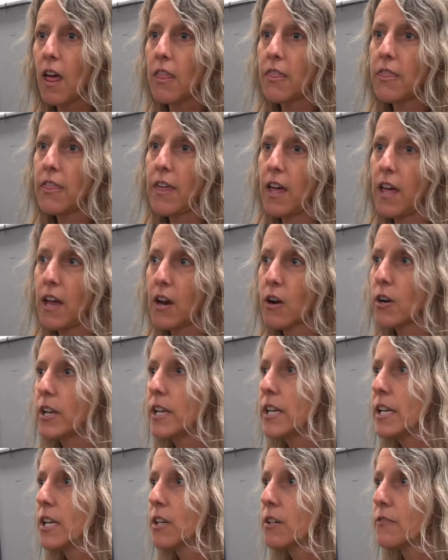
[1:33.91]
They're
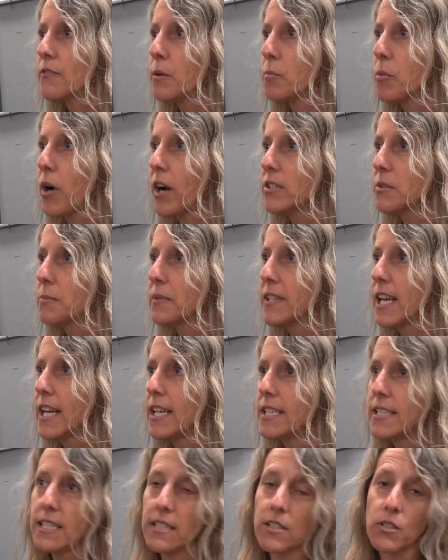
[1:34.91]
in here for approximately
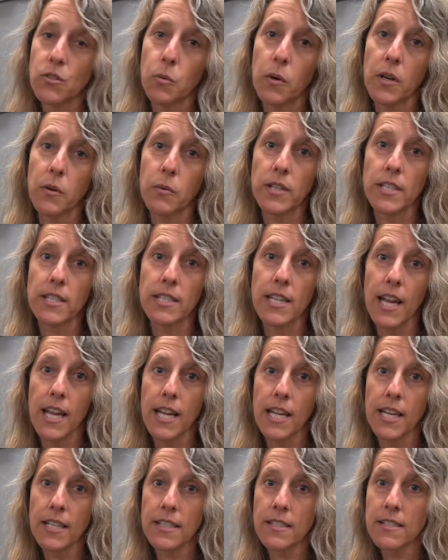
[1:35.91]
18 to 21
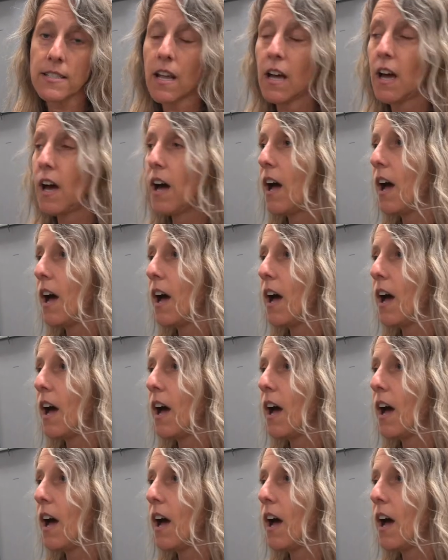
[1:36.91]
days,